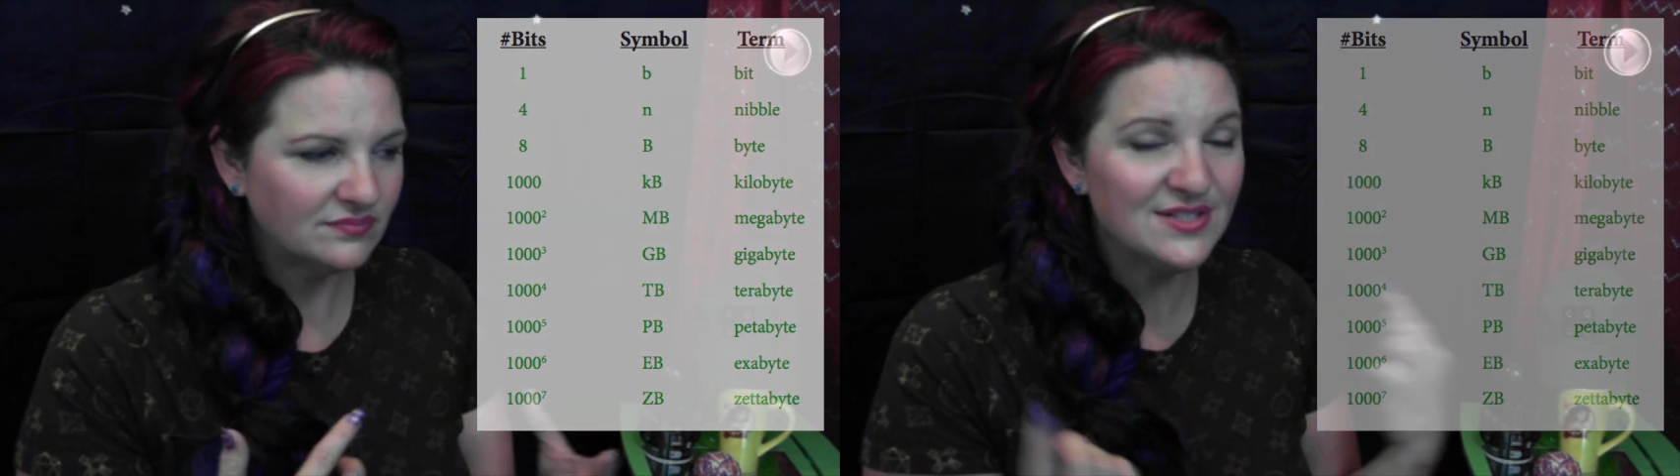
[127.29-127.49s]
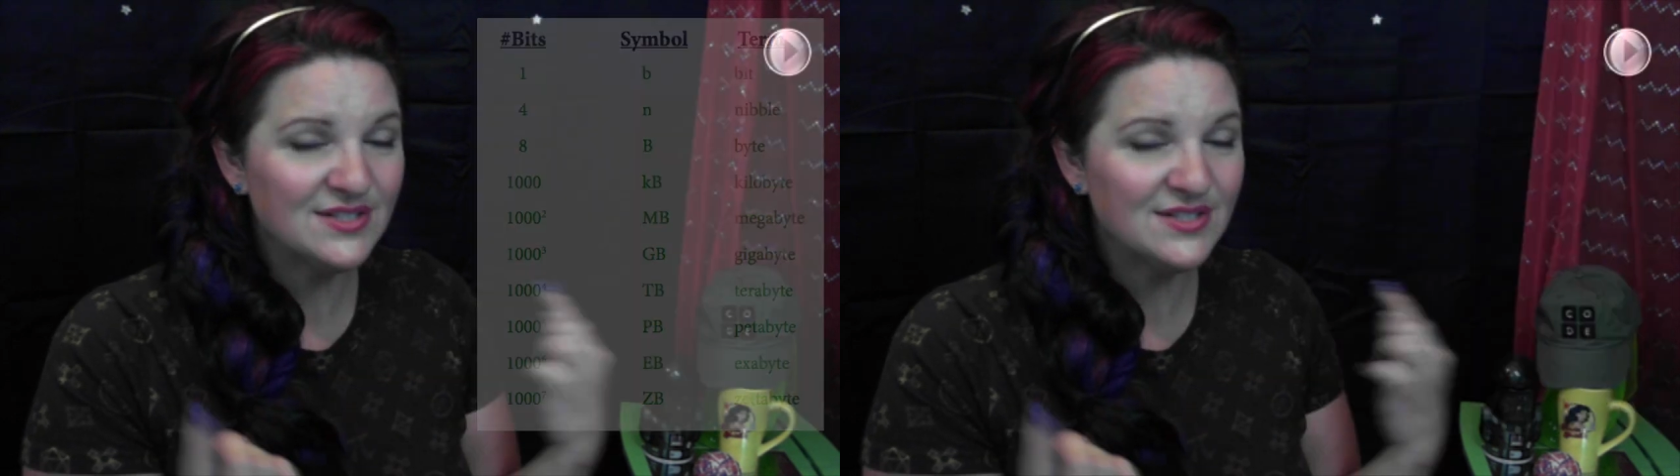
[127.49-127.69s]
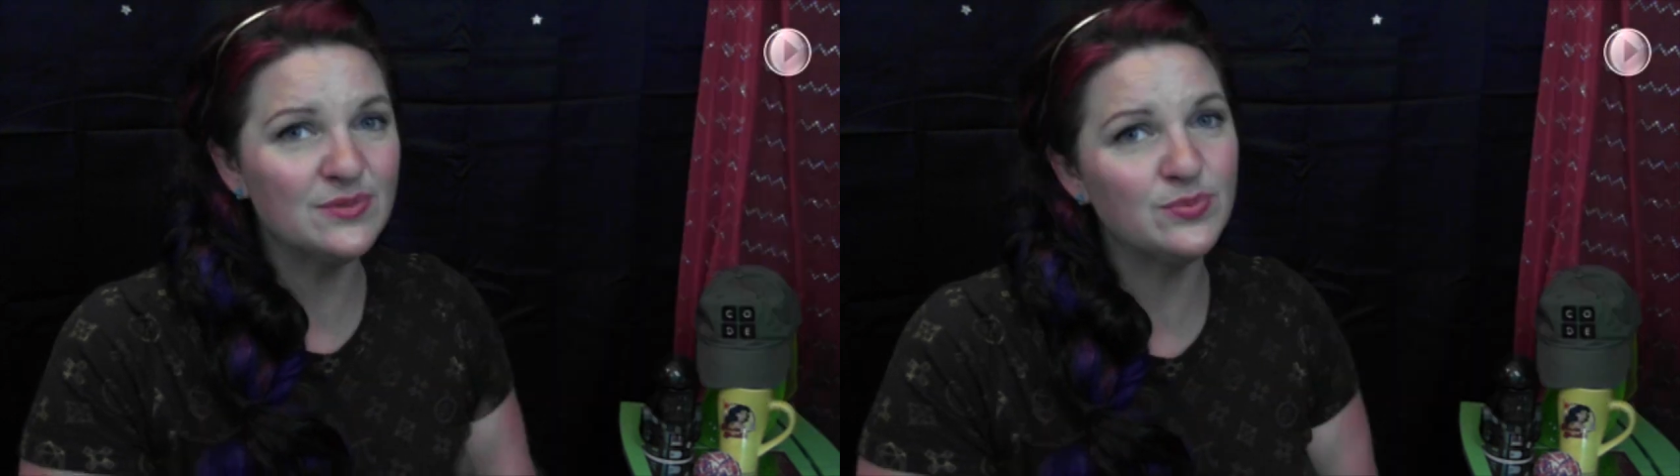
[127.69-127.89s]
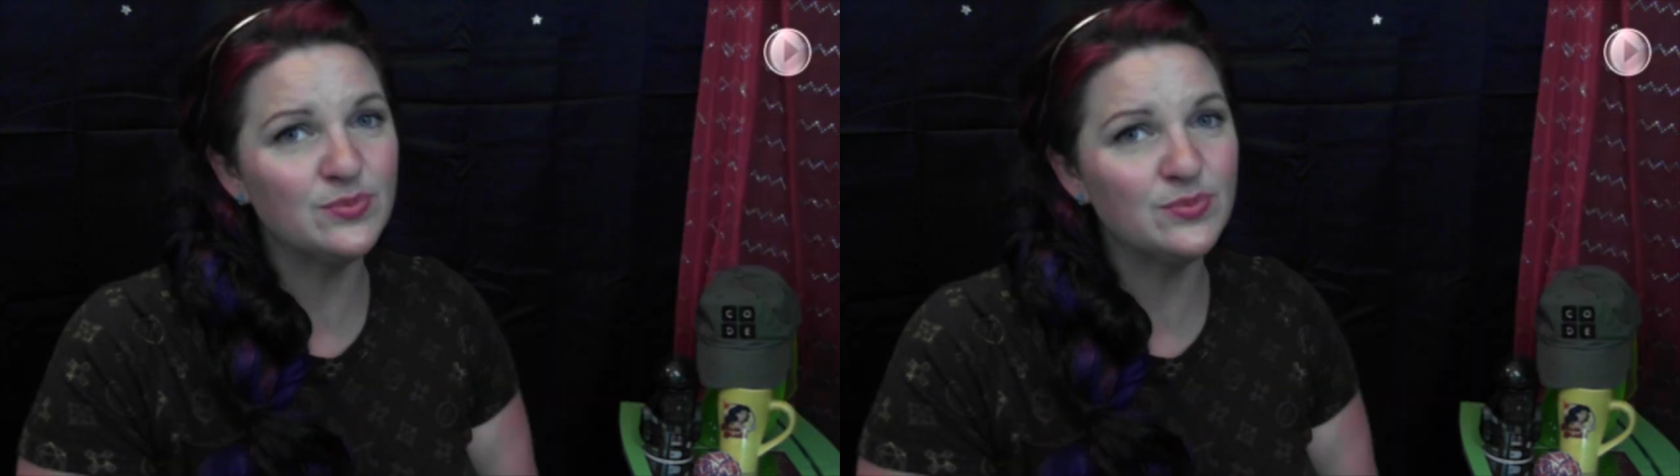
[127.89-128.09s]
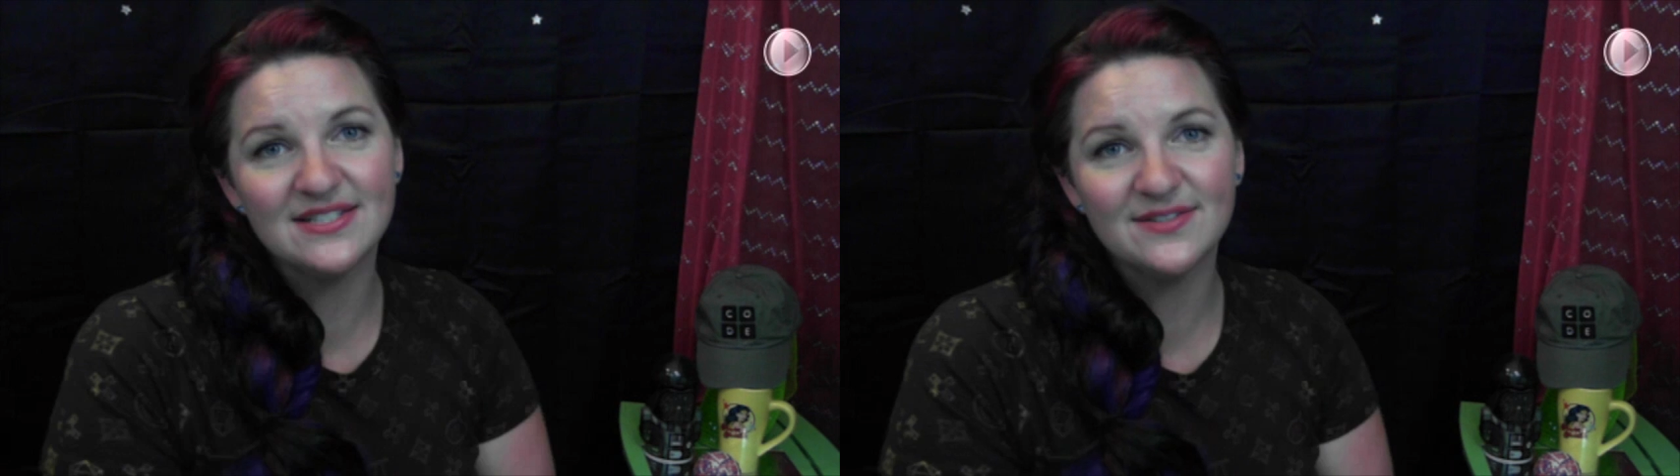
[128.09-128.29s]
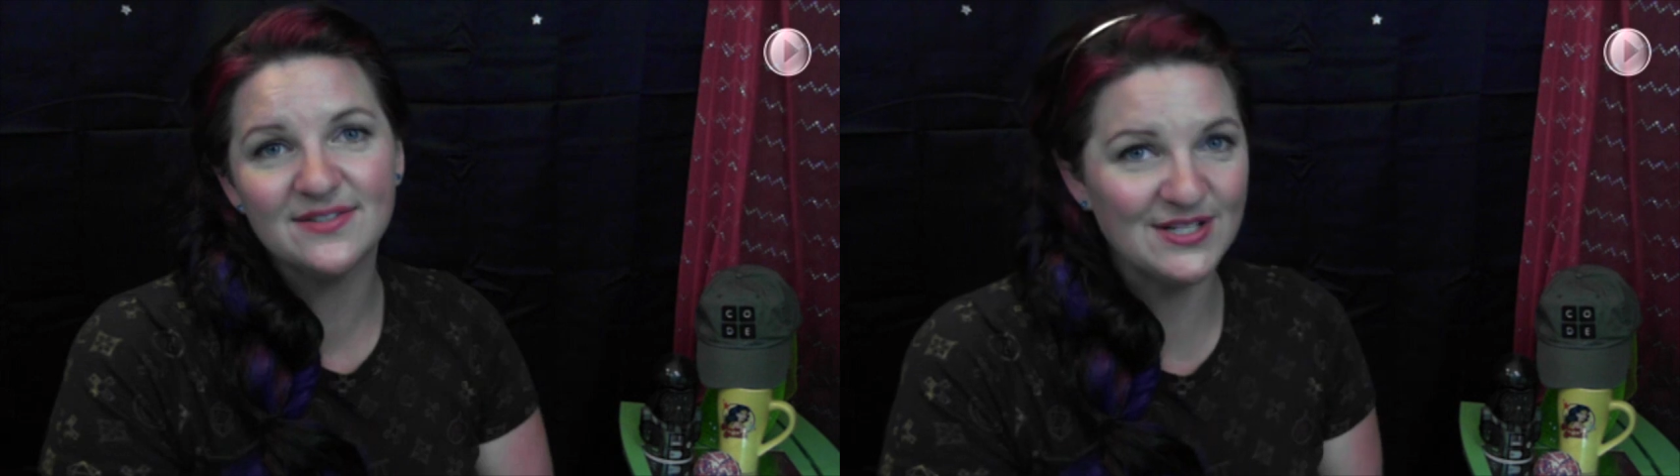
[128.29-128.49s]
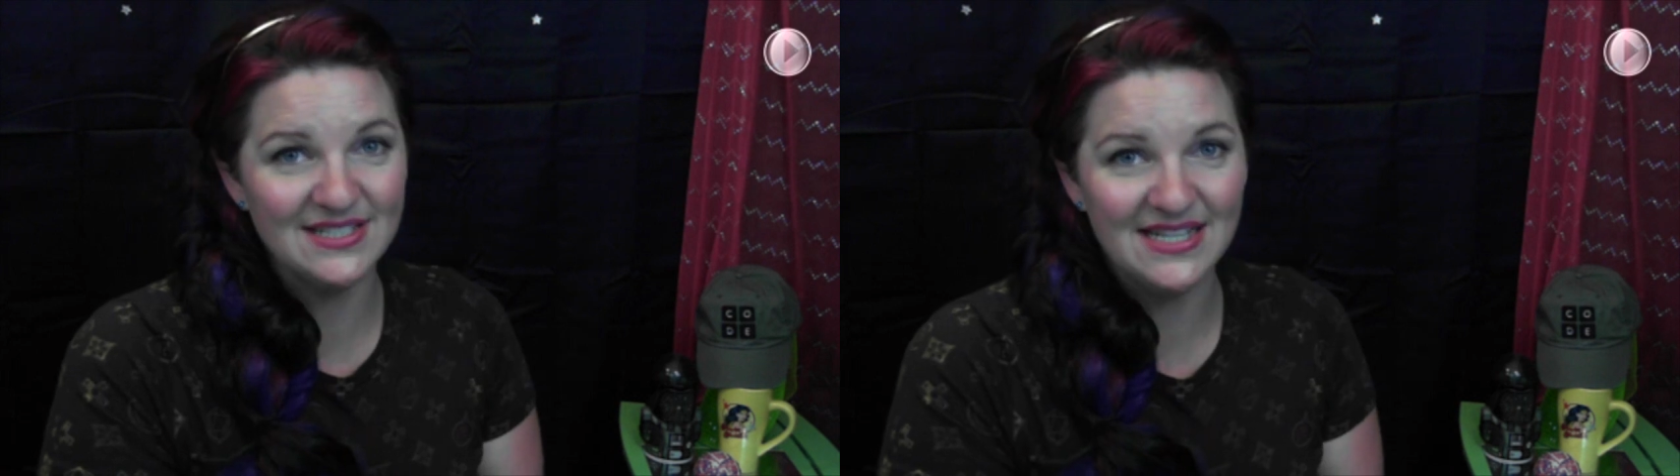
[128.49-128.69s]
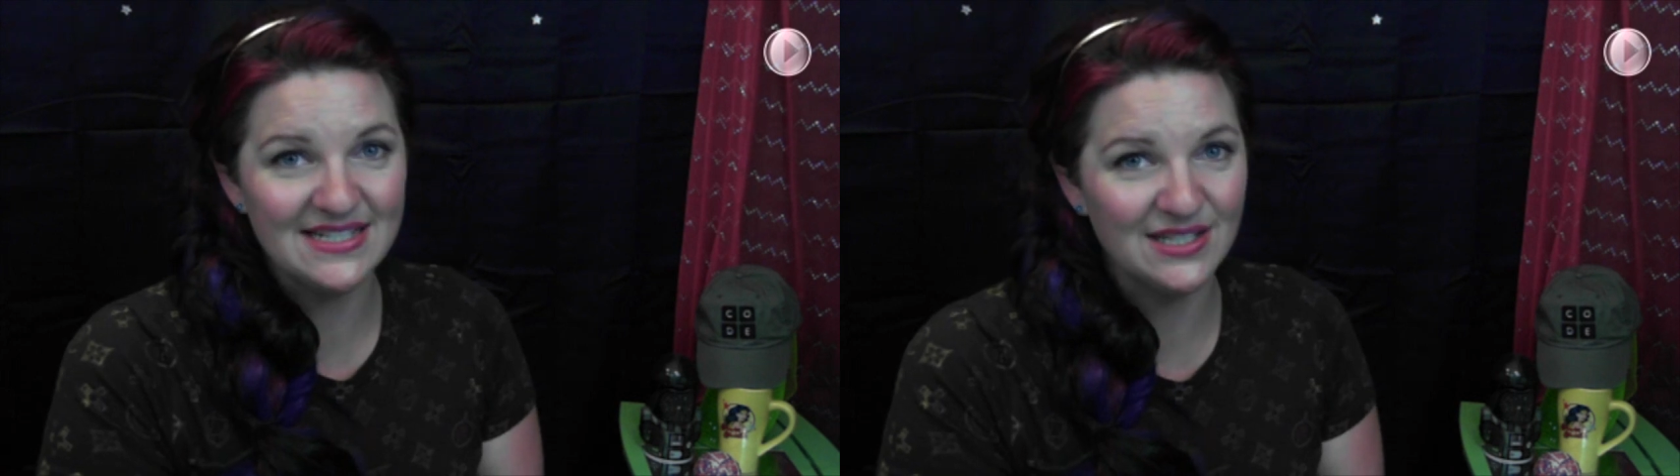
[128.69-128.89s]
So that's really as far as
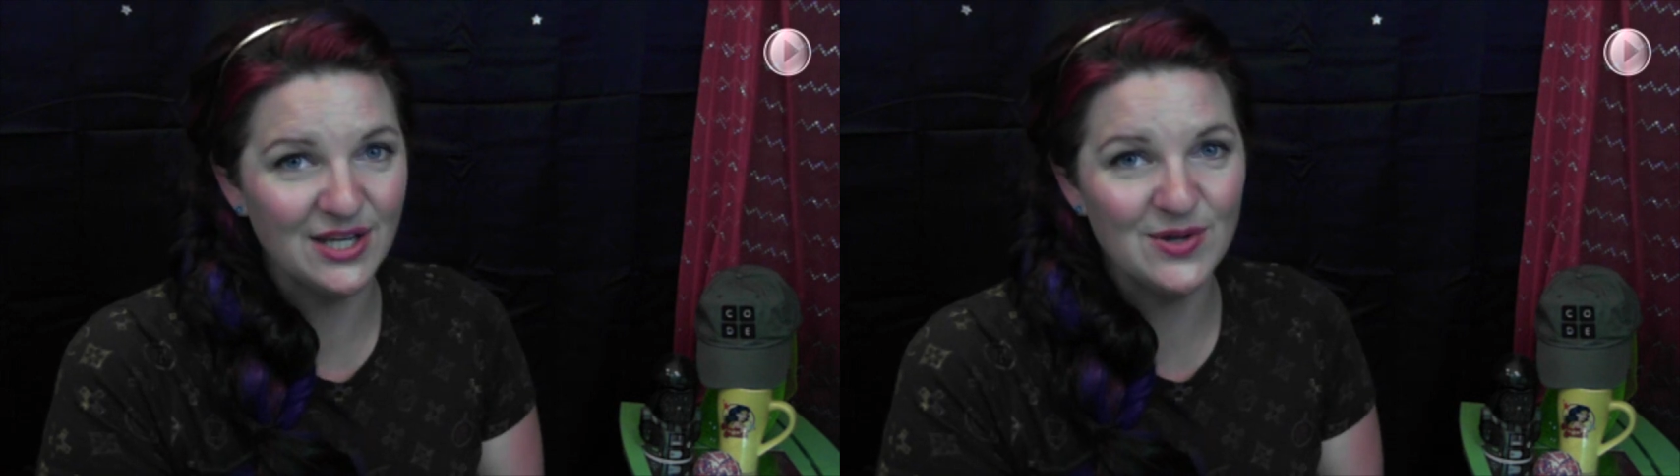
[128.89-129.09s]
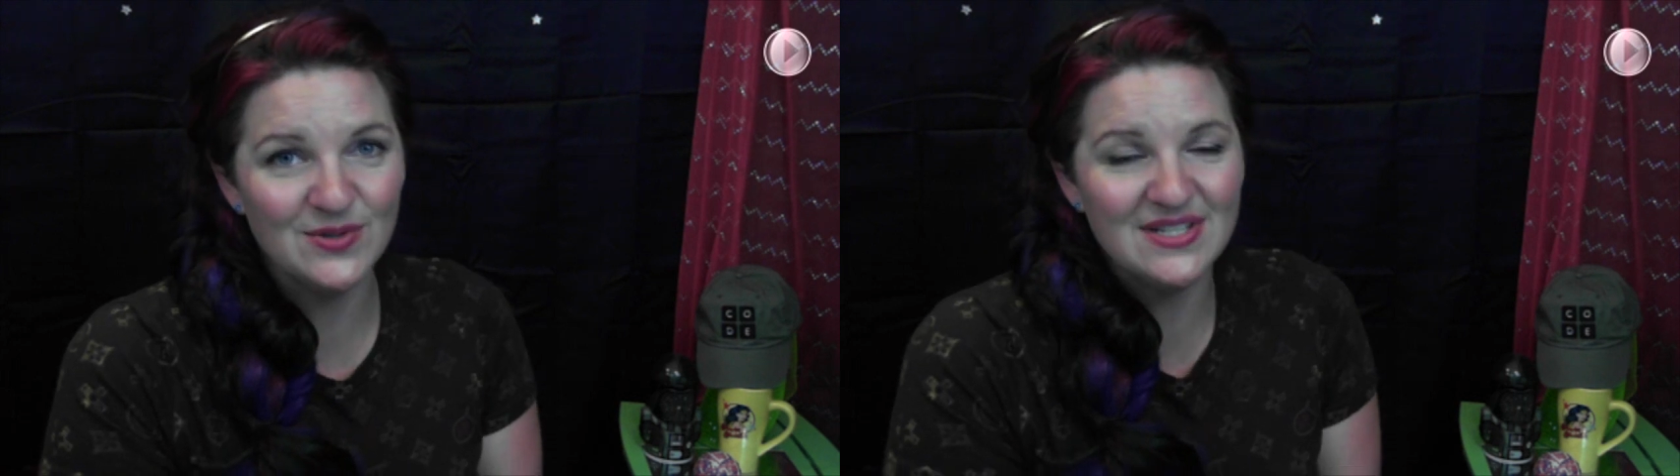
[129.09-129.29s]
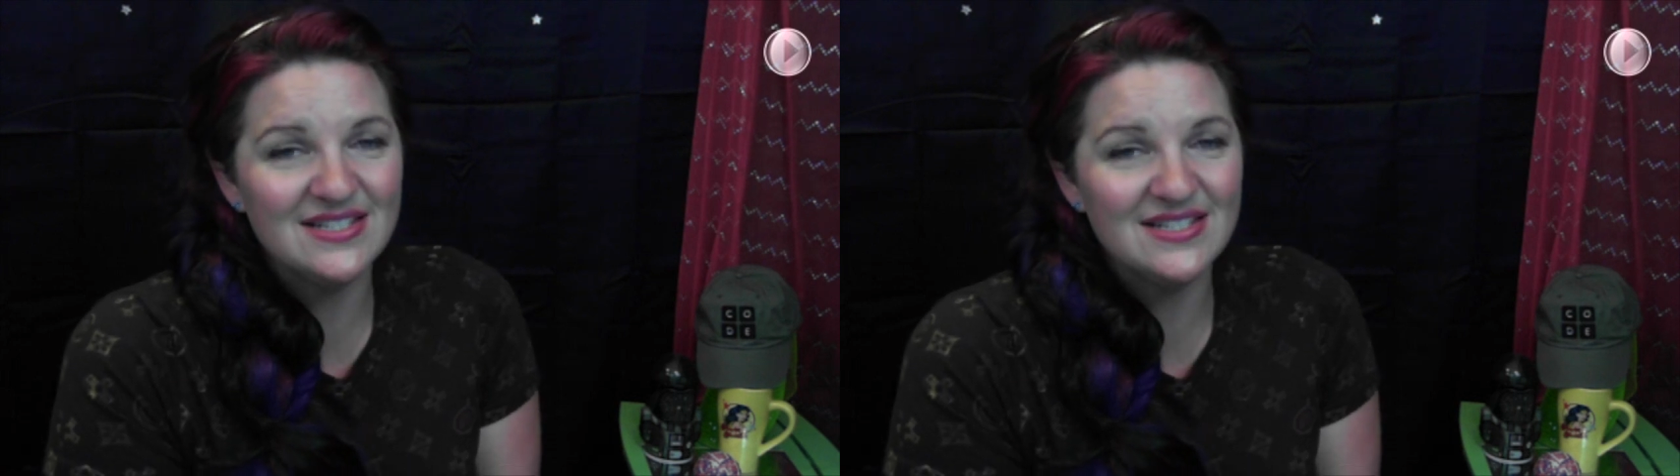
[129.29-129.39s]
the lesson goes.